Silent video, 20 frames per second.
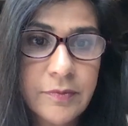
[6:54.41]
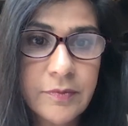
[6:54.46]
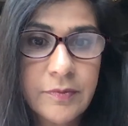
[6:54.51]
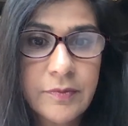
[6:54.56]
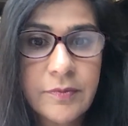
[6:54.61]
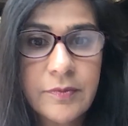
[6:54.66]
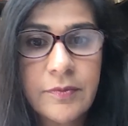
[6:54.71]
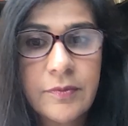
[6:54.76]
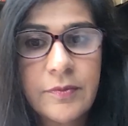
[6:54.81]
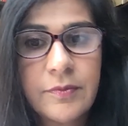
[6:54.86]

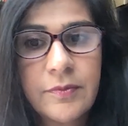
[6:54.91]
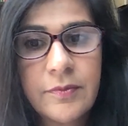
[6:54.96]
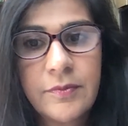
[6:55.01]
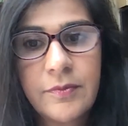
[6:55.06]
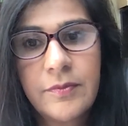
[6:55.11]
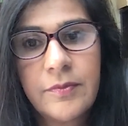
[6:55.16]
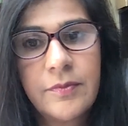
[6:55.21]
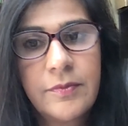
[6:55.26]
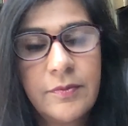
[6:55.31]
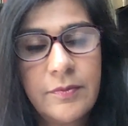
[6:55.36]

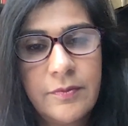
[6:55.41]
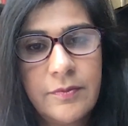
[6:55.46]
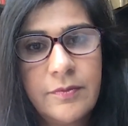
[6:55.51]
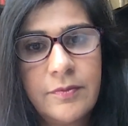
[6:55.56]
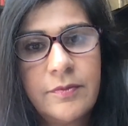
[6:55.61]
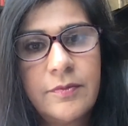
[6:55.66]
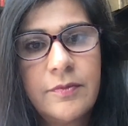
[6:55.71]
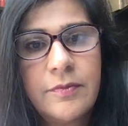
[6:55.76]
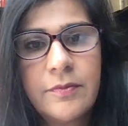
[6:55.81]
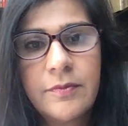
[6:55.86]

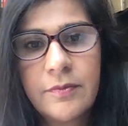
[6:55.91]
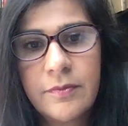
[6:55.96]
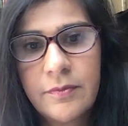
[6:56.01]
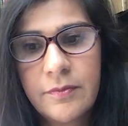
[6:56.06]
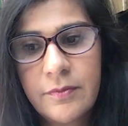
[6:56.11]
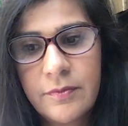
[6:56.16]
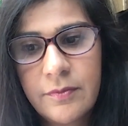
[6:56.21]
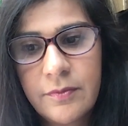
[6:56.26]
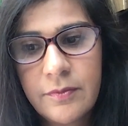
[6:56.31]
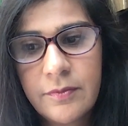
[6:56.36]

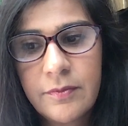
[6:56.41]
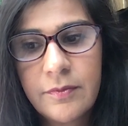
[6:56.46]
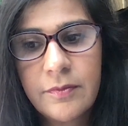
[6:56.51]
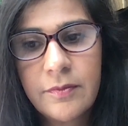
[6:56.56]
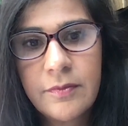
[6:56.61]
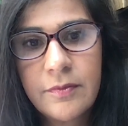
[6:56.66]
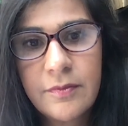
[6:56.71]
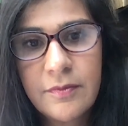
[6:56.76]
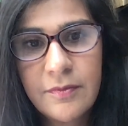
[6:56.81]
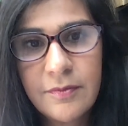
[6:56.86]

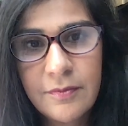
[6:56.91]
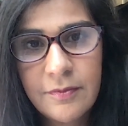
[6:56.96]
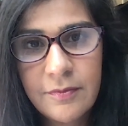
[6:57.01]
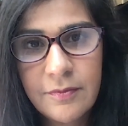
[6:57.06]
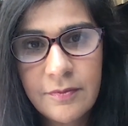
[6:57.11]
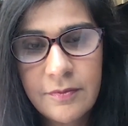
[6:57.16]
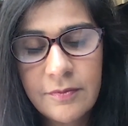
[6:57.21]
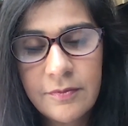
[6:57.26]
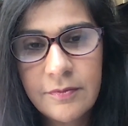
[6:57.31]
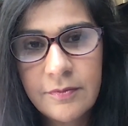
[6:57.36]

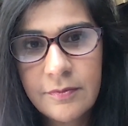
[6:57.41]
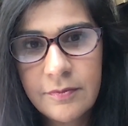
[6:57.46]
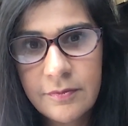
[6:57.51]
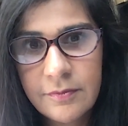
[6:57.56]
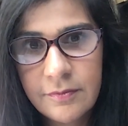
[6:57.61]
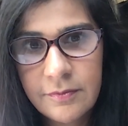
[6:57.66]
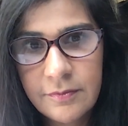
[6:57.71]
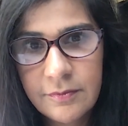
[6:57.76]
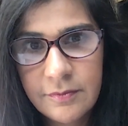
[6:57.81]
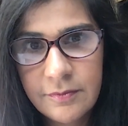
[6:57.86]

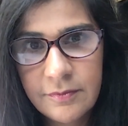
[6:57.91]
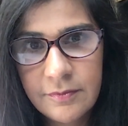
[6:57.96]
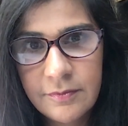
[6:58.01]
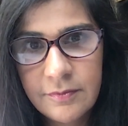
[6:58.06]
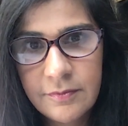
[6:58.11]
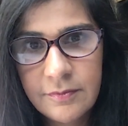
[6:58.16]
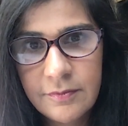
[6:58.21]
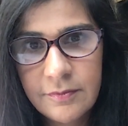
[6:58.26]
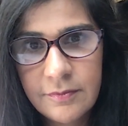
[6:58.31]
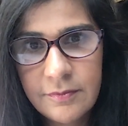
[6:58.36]

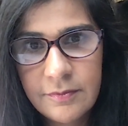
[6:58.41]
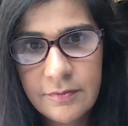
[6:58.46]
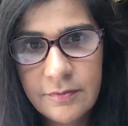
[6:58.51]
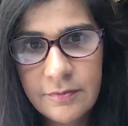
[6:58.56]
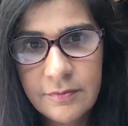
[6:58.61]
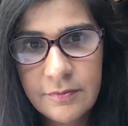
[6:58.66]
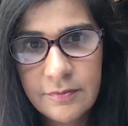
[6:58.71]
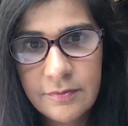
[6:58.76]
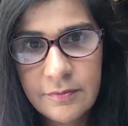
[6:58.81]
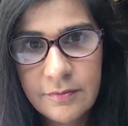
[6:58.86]

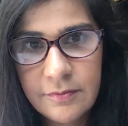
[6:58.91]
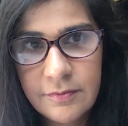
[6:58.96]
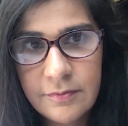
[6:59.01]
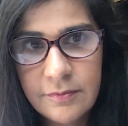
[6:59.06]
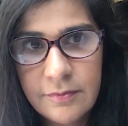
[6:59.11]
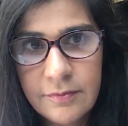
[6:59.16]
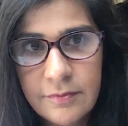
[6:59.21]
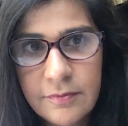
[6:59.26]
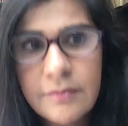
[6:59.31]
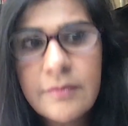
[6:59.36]

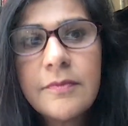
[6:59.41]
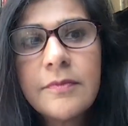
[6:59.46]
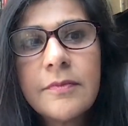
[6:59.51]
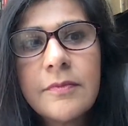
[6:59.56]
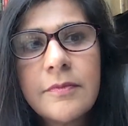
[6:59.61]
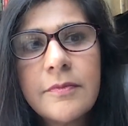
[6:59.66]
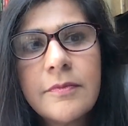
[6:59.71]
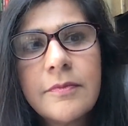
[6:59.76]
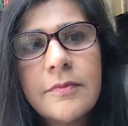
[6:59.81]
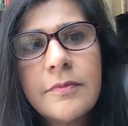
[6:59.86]

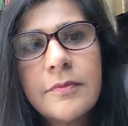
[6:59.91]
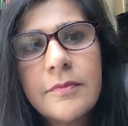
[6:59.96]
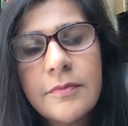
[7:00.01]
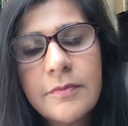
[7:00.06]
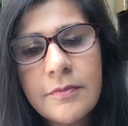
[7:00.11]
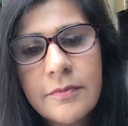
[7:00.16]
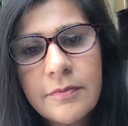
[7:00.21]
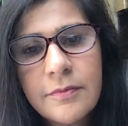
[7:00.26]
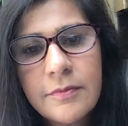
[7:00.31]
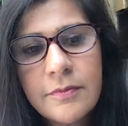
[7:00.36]

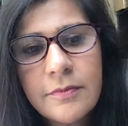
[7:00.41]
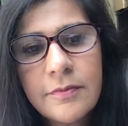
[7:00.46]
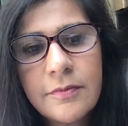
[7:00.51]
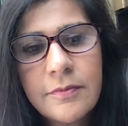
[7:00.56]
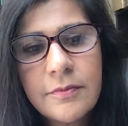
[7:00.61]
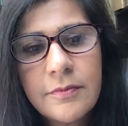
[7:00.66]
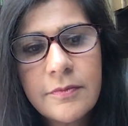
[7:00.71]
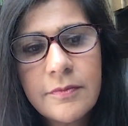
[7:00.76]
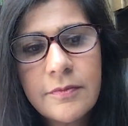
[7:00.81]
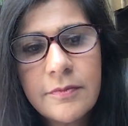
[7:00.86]

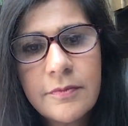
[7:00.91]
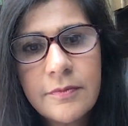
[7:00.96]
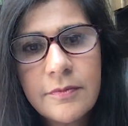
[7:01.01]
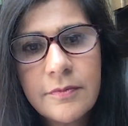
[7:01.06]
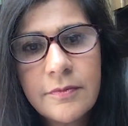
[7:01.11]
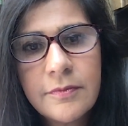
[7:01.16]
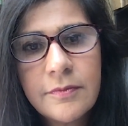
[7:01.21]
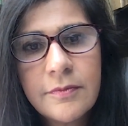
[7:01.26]
The person shown says nothing.